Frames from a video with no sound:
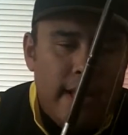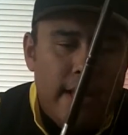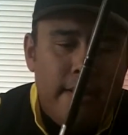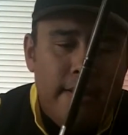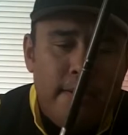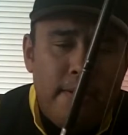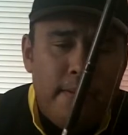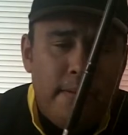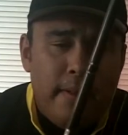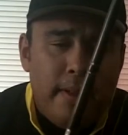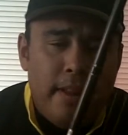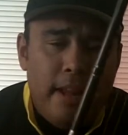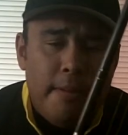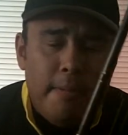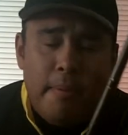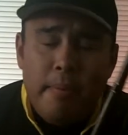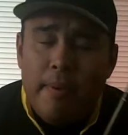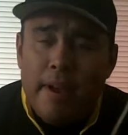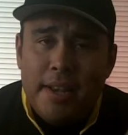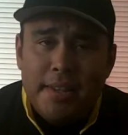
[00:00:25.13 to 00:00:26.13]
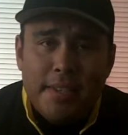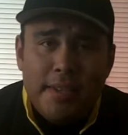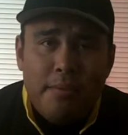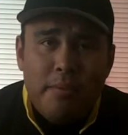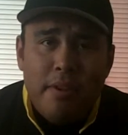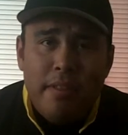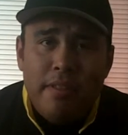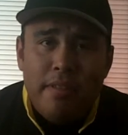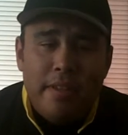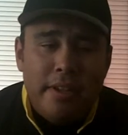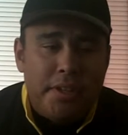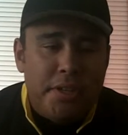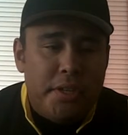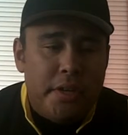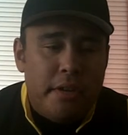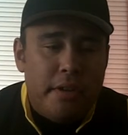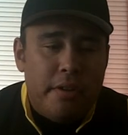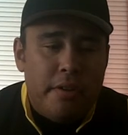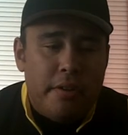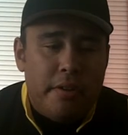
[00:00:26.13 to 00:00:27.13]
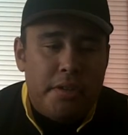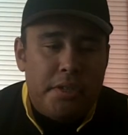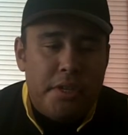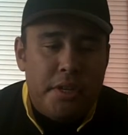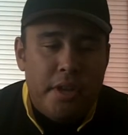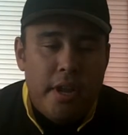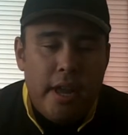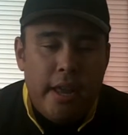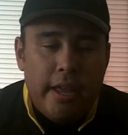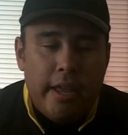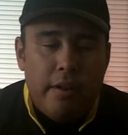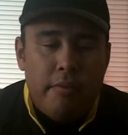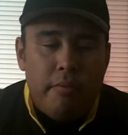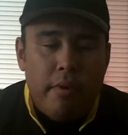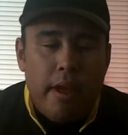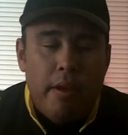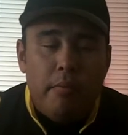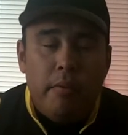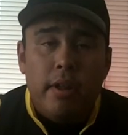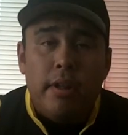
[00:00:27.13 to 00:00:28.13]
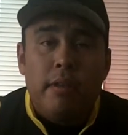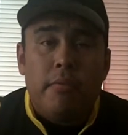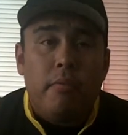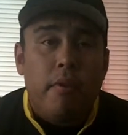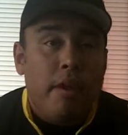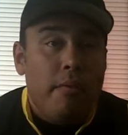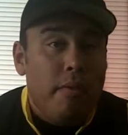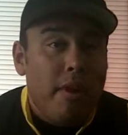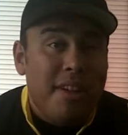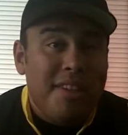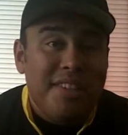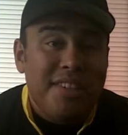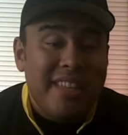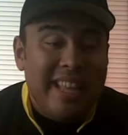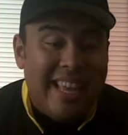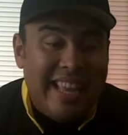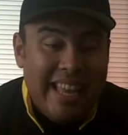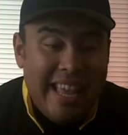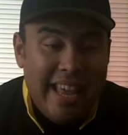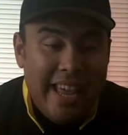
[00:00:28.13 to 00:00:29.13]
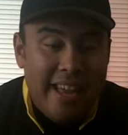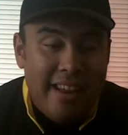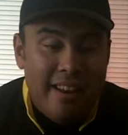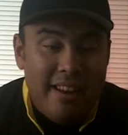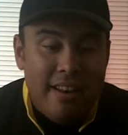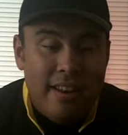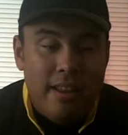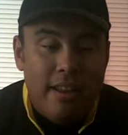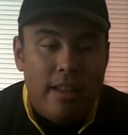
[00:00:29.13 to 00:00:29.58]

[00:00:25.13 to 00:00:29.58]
know a lot of people are asking whether they should or should not get a rod. What rod should they get?